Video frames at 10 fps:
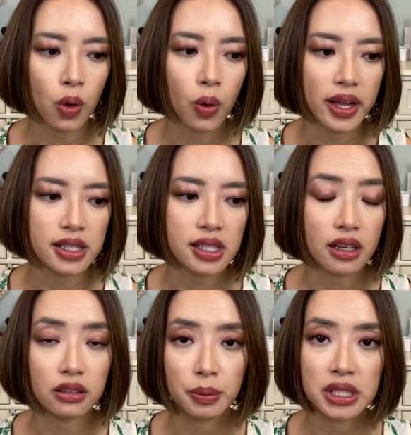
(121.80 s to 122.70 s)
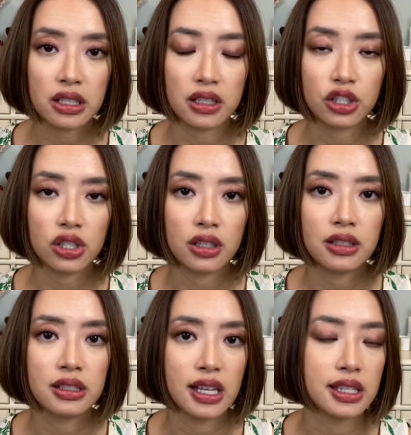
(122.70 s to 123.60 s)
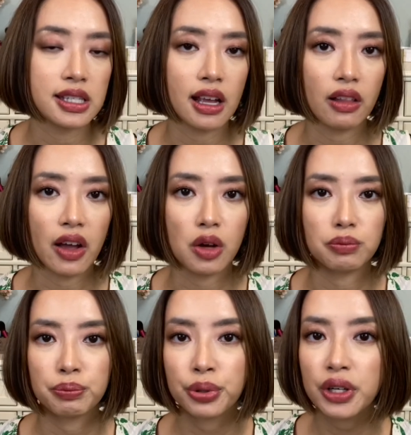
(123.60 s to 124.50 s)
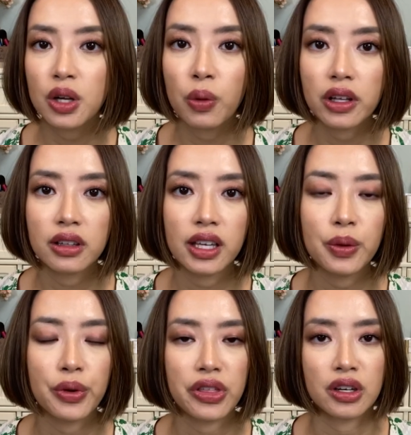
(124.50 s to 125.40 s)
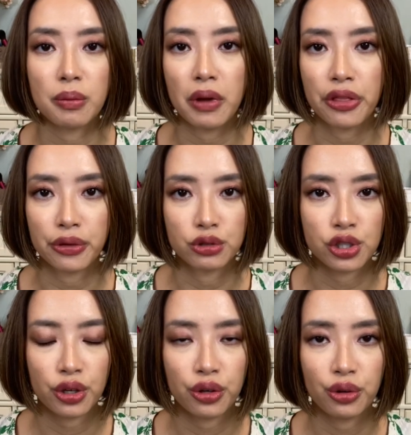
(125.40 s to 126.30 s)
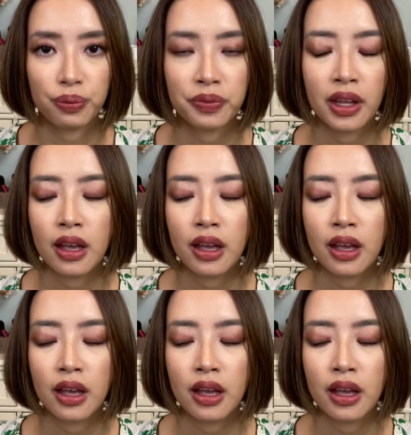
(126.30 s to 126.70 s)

quints, that are limited edition, did sell out pretty quickly within a month or two.